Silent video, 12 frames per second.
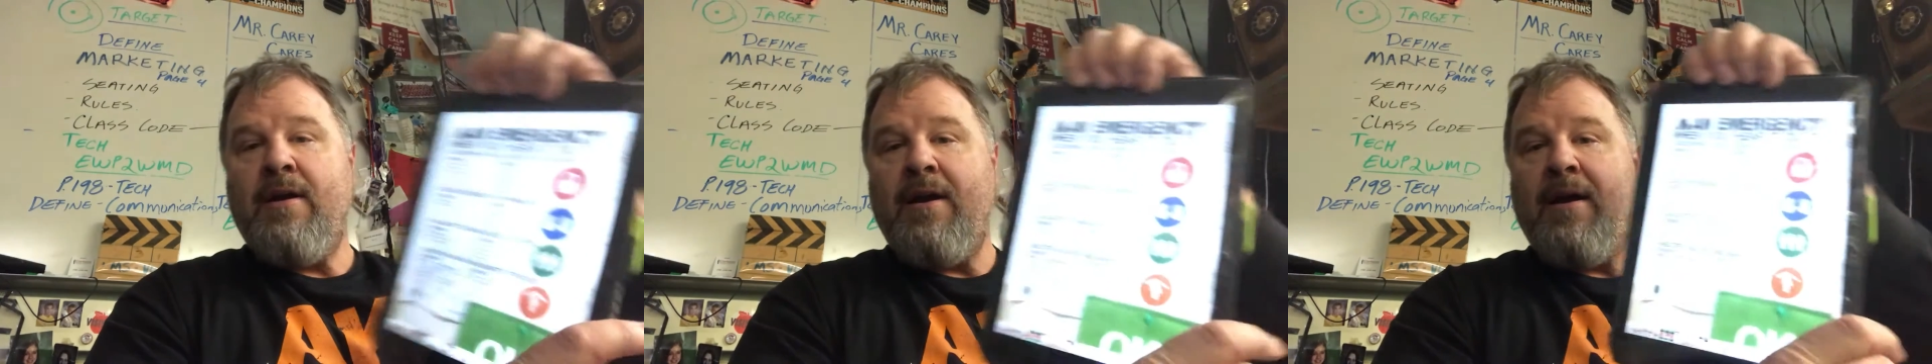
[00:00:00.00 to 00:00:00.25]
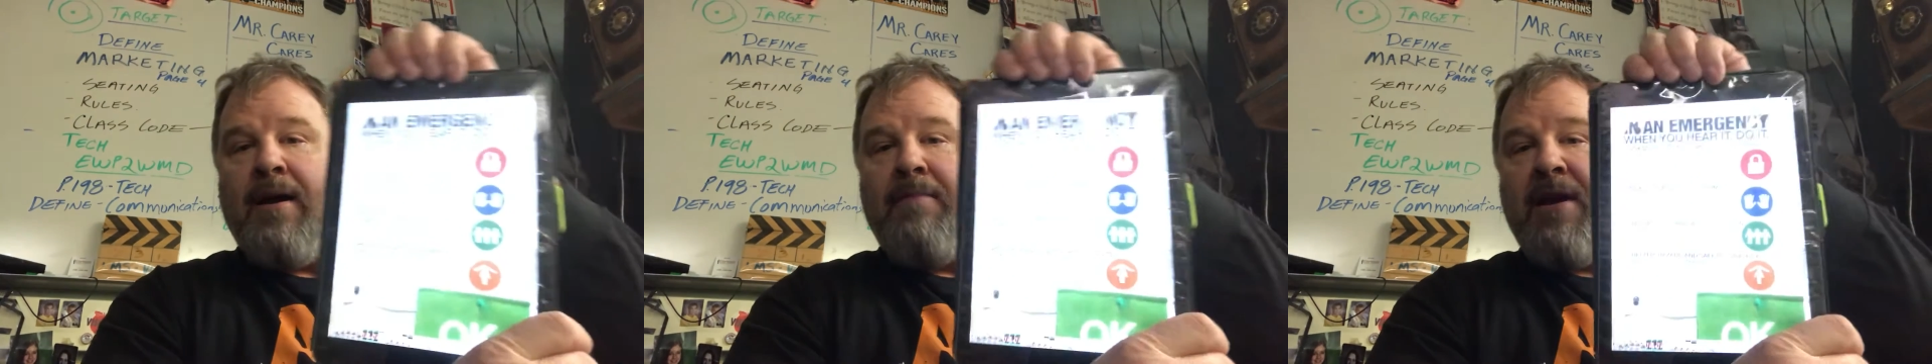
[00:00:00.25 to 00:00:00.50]

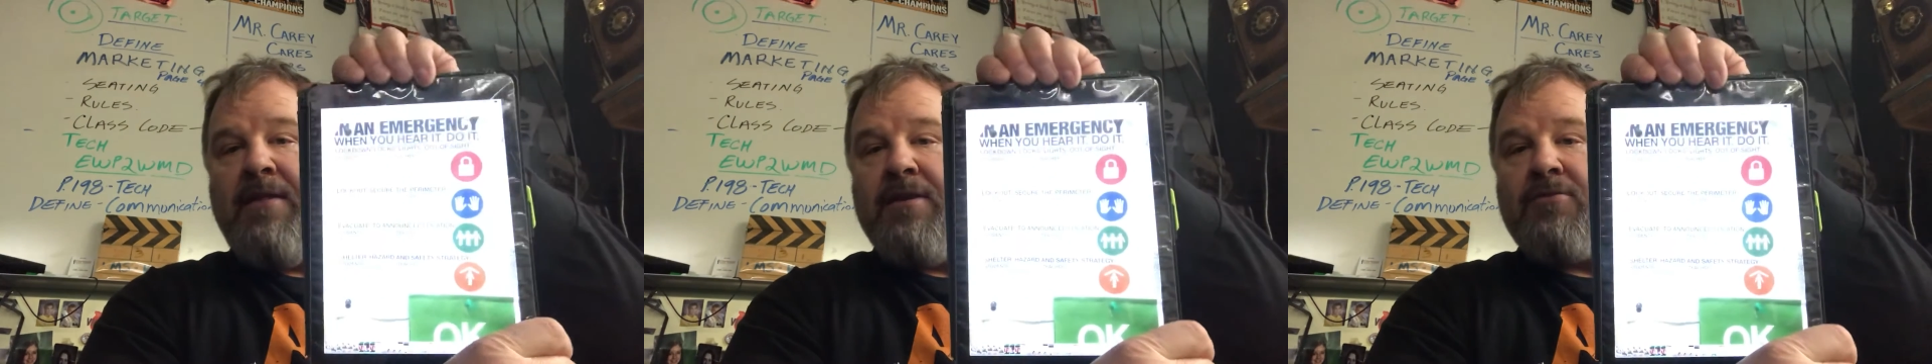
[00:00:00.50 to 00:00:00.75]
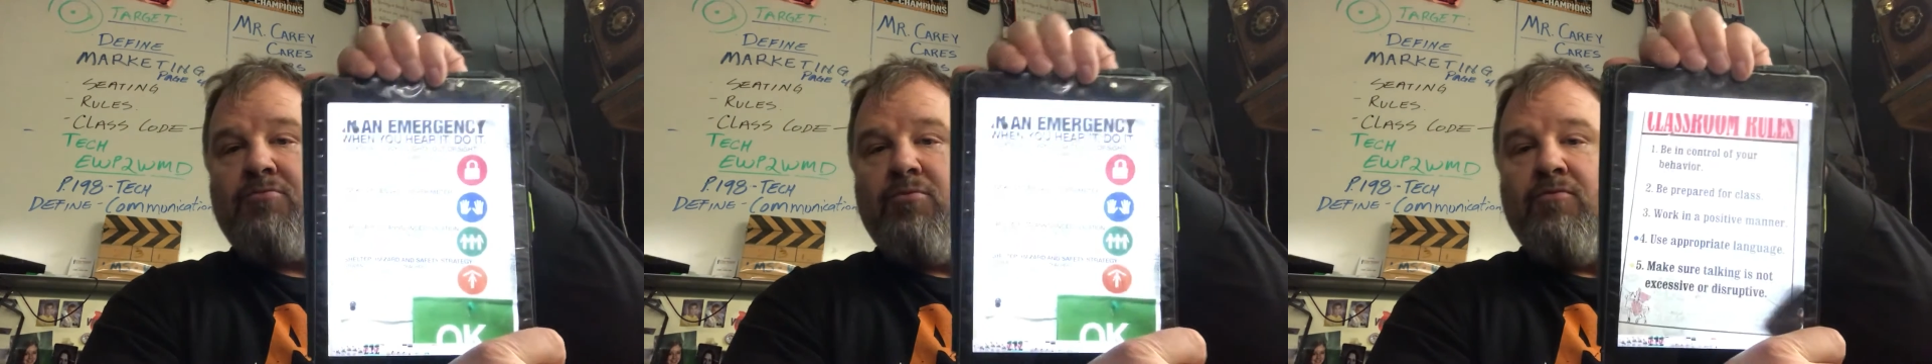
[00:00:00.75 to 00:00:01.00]
And I made
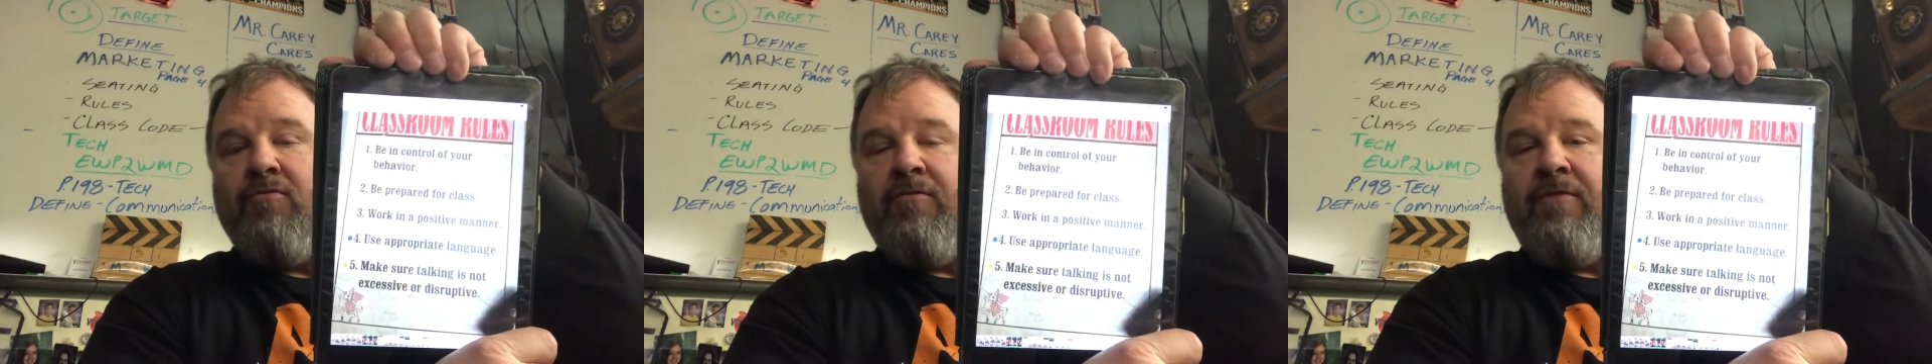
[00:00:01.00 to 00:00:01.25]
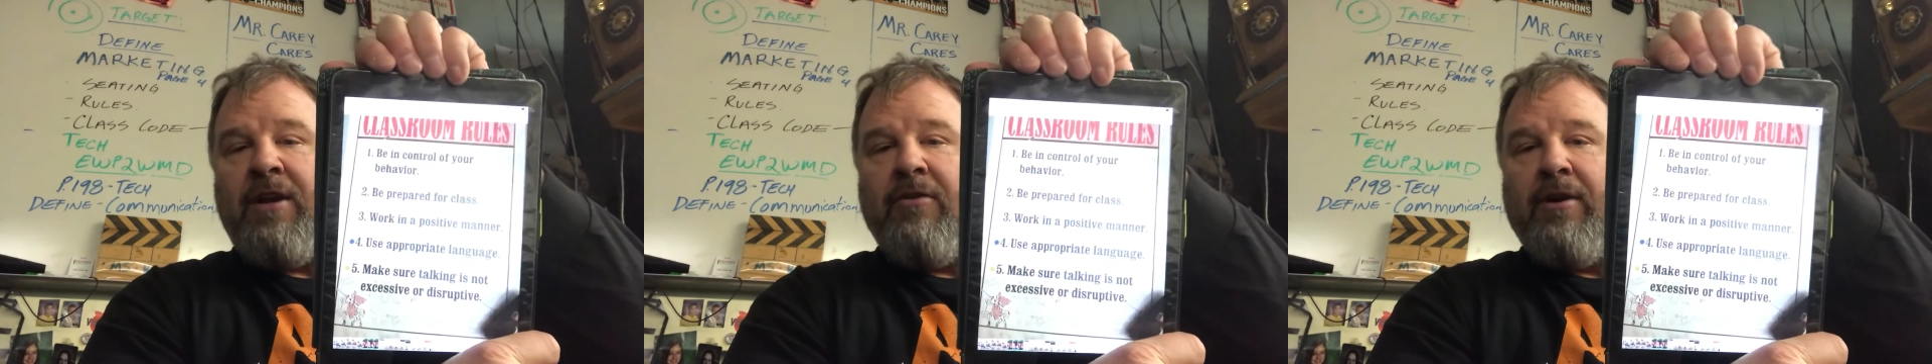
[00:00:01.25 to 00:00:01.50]
this
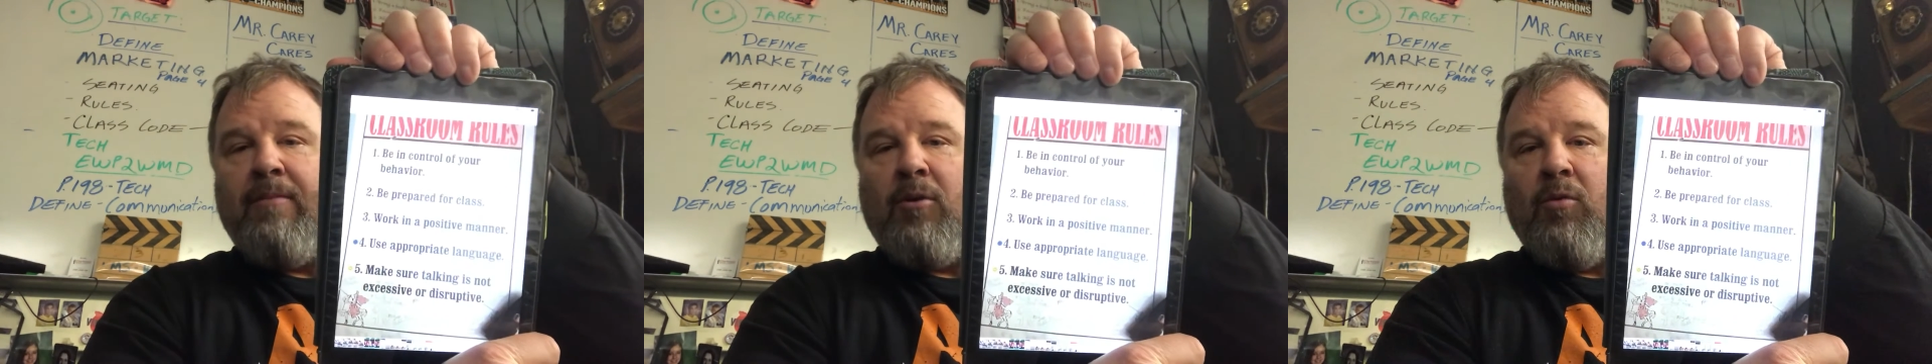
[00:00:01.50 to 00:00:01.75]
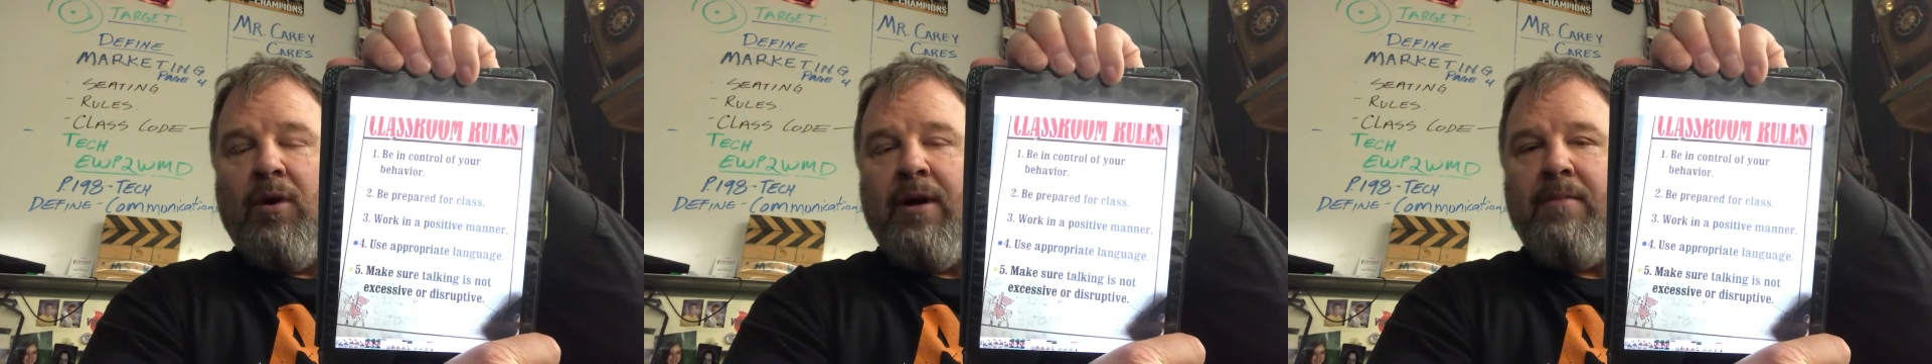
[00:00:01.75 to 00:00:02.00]
video number
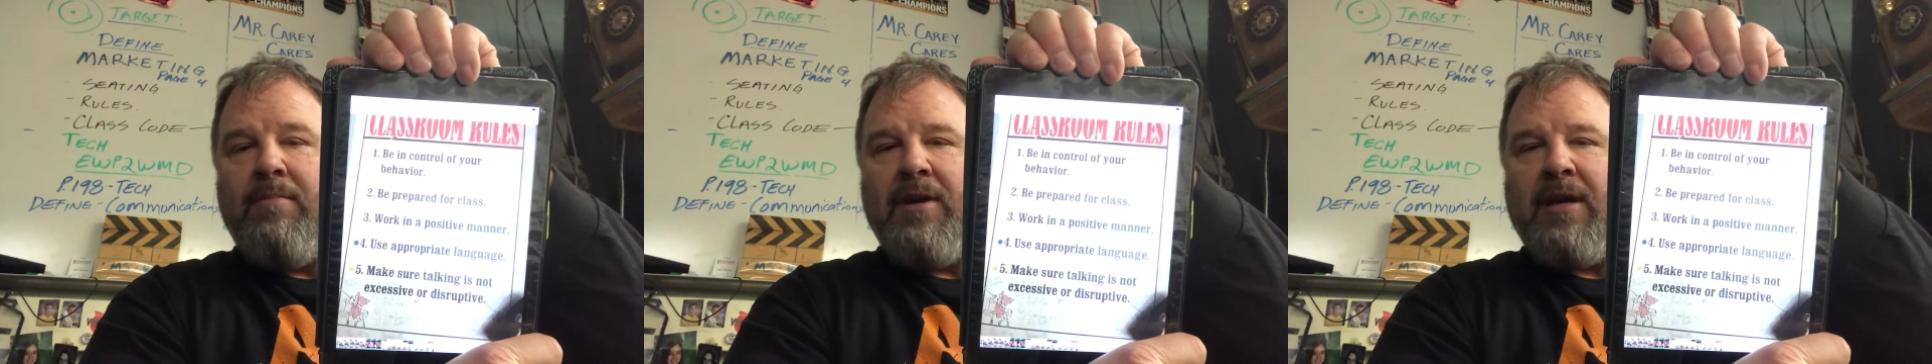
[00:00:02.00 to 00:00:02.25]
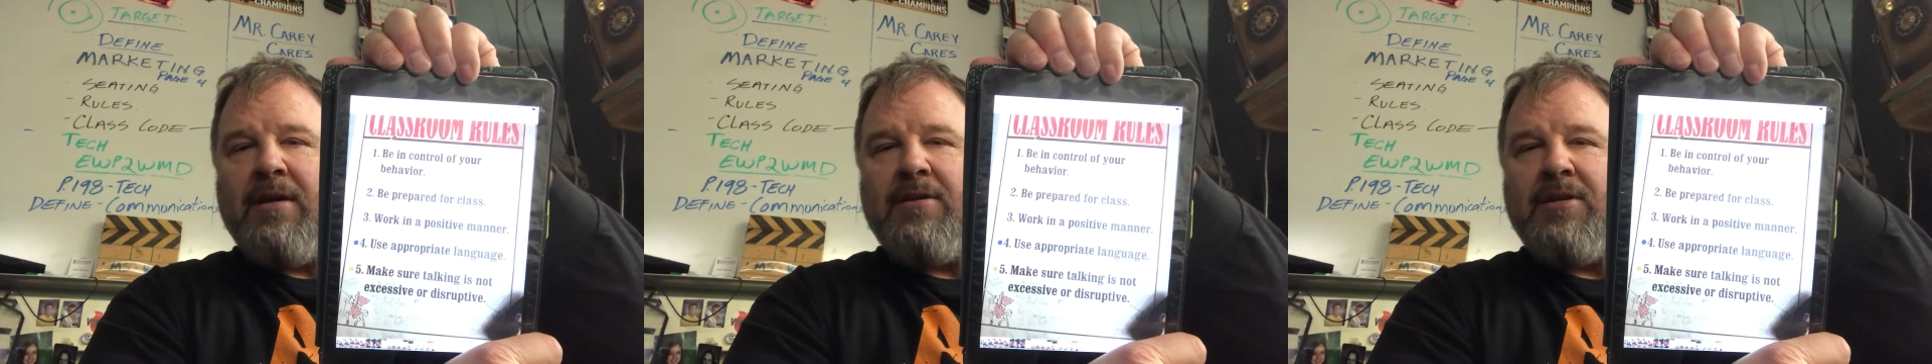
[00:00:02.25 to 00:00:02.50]
one
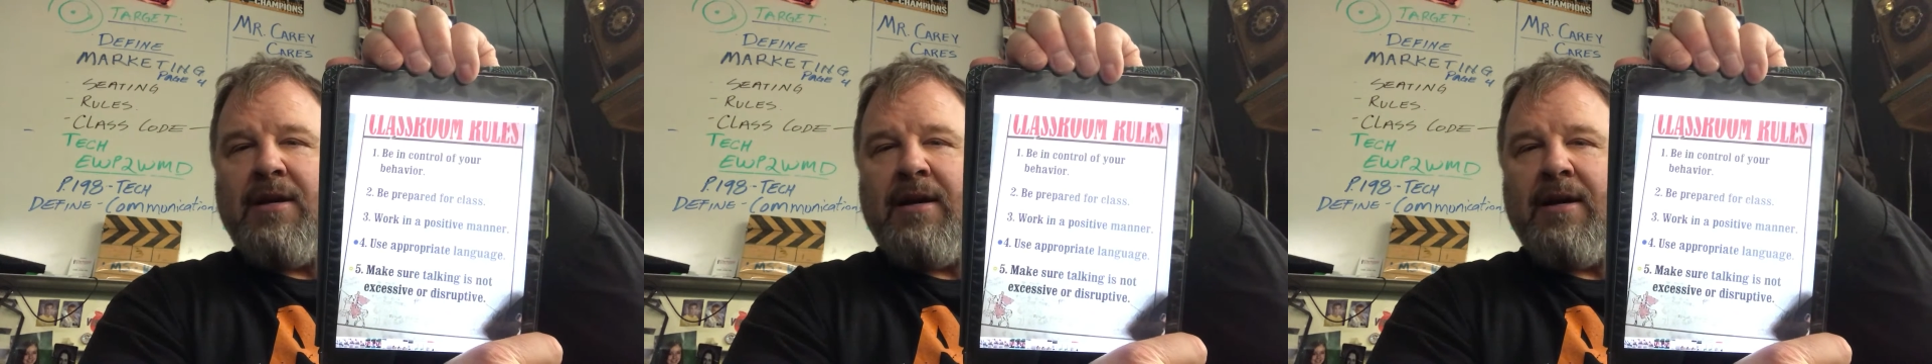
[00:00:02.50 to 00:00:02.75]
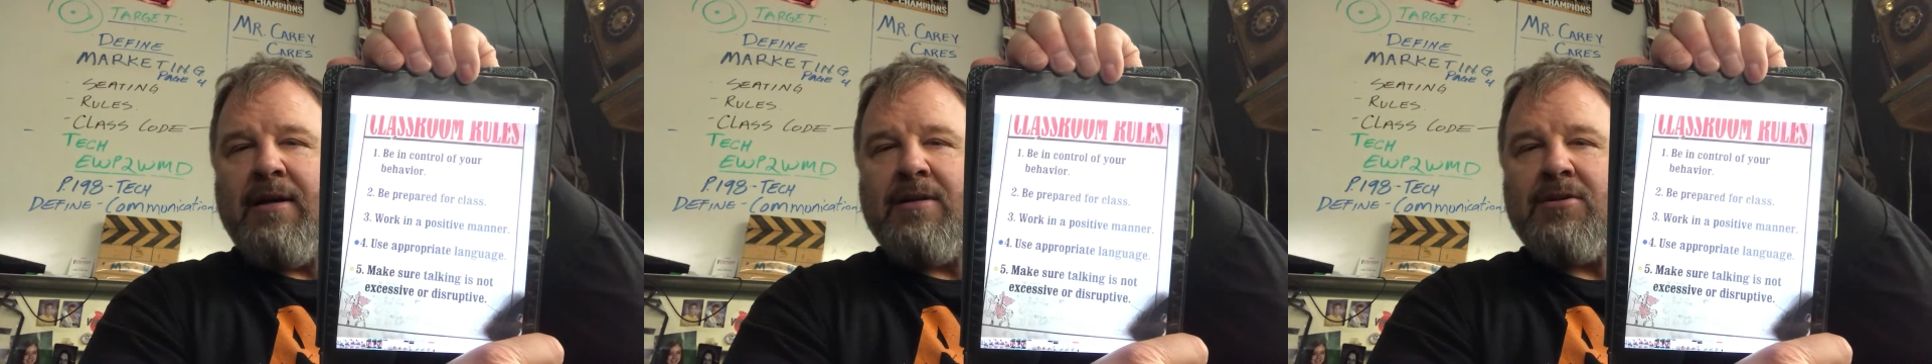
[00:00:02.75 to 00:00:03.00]
because it
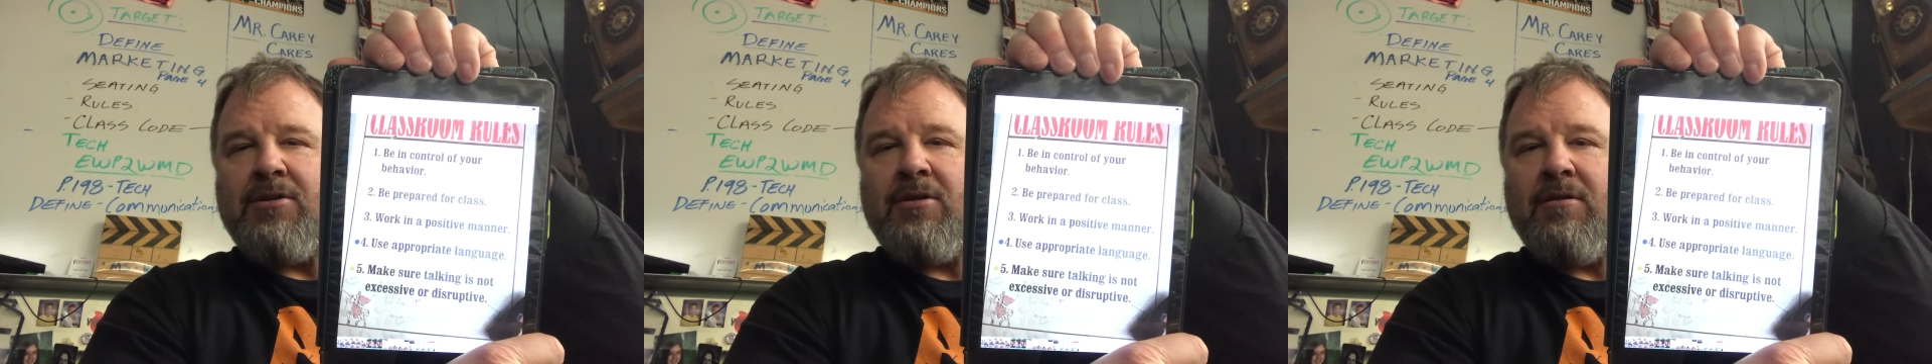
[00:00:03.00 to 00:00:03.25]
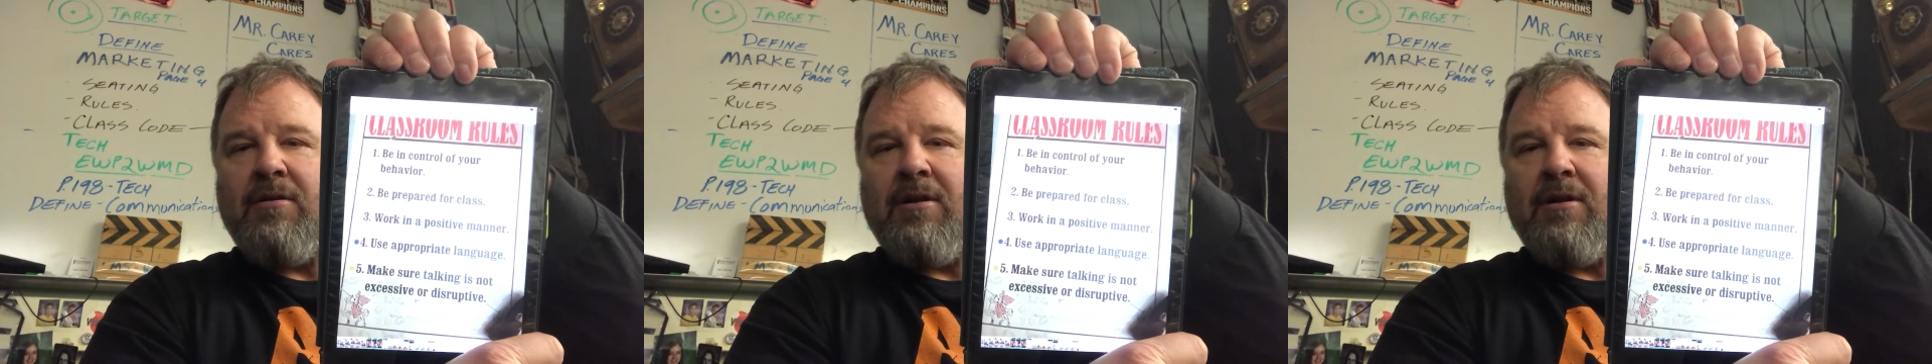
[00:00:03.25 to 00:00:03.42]
has